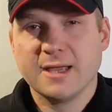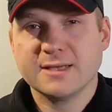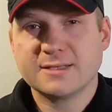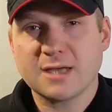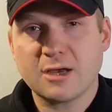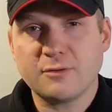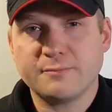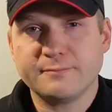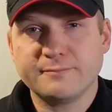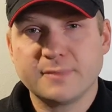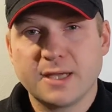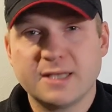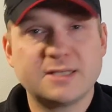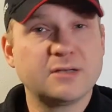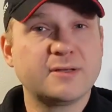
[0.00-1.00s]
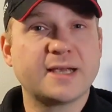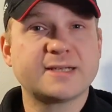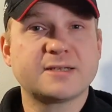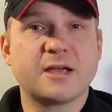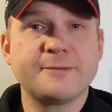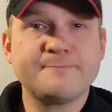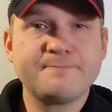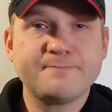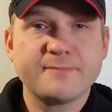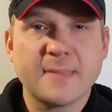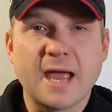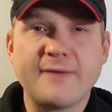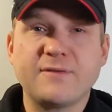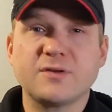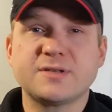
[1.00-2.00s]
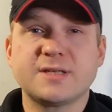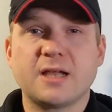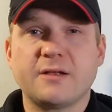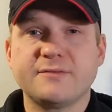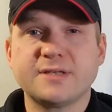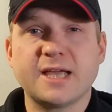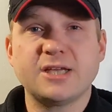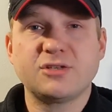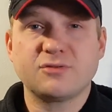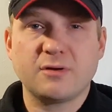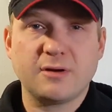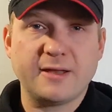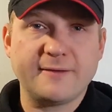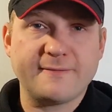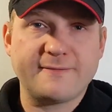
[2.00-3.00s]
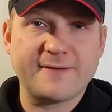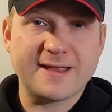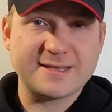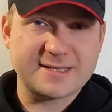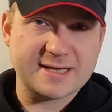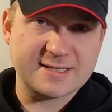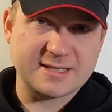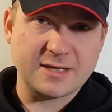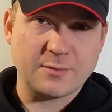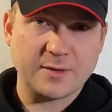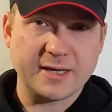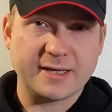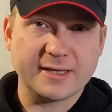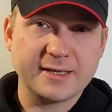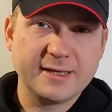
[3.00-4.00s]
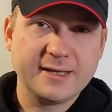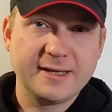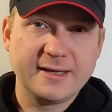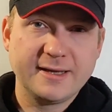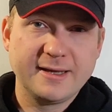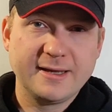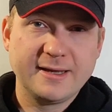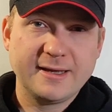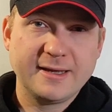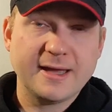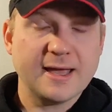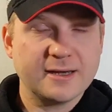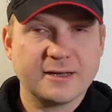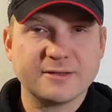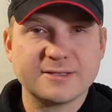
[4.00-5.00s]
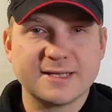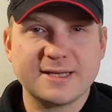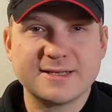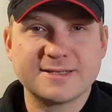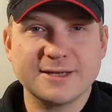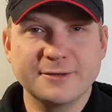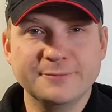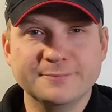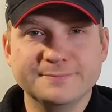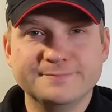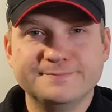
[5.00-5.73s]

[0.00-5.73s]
So, until next time, have yourselves a truly fantastic week, and I'll see you soon.